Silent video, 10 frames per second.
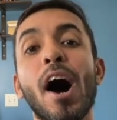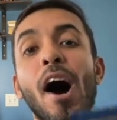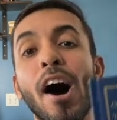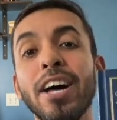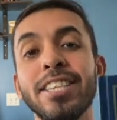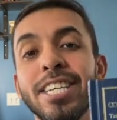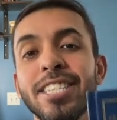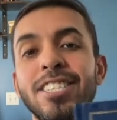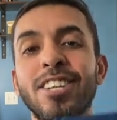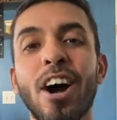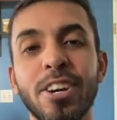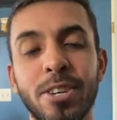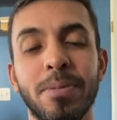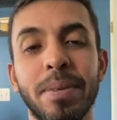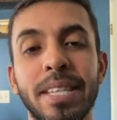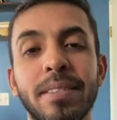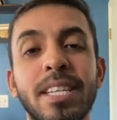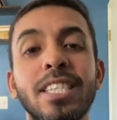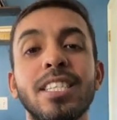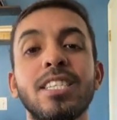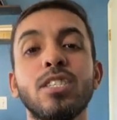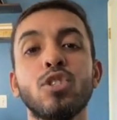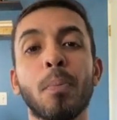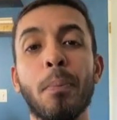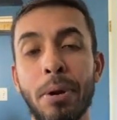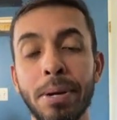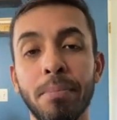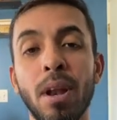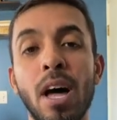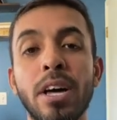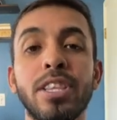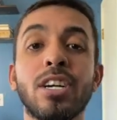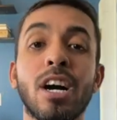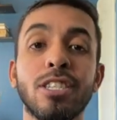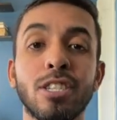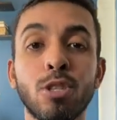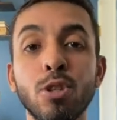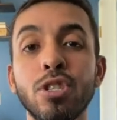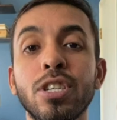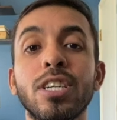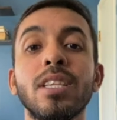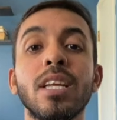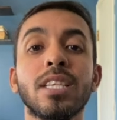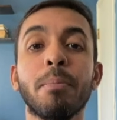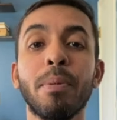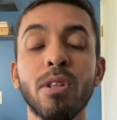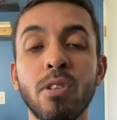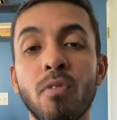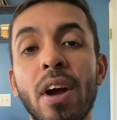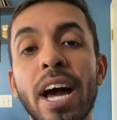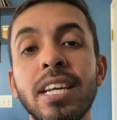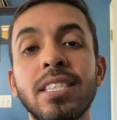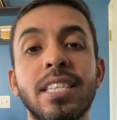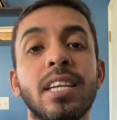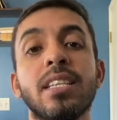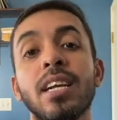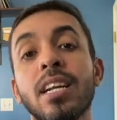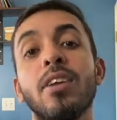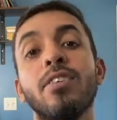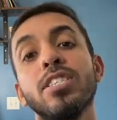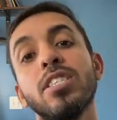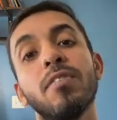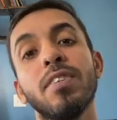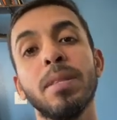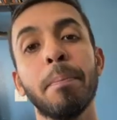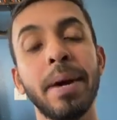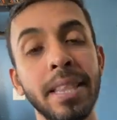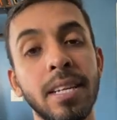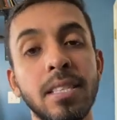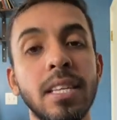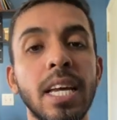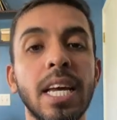on this document. This is the supreme law, the Constitution, the Bill of Rights, and the Declaration of Independence.